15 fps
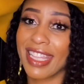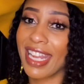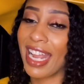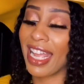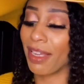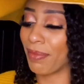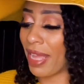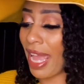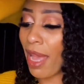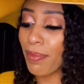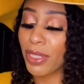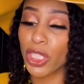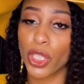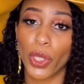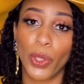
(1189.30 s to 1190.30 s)
that I am
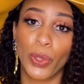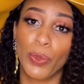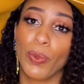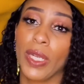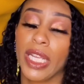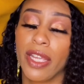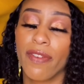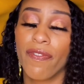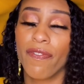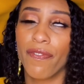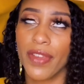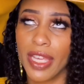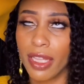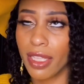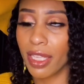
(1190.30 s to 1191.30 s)
absolutely
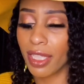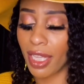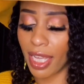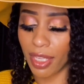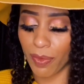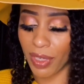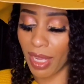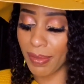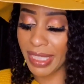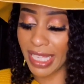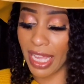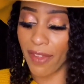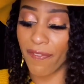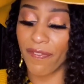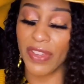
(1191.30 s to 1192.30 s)
feeling like, when I'm
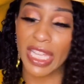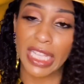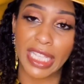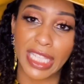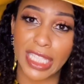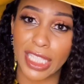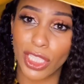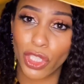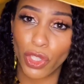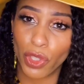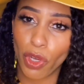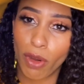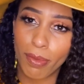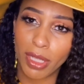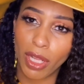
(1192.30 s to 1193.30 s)
saying feeling, this is
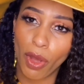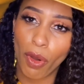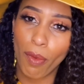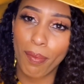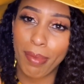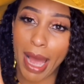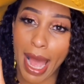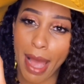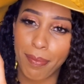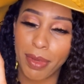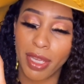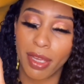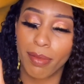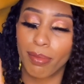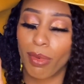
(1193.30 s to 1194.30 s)
Jo Malone
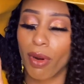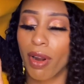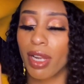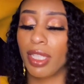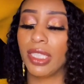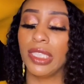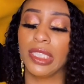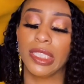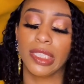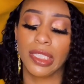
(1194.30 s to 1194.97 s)
Poppy and Barley